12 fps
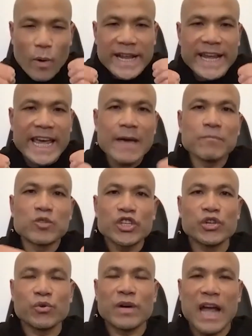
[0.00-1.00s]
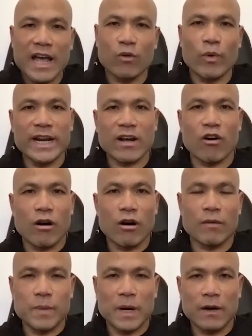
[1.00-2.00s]
came to UK, when I
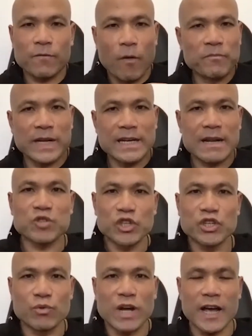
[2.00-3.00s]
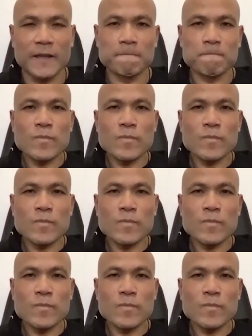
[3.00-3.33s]
got up from Vietnam to UK,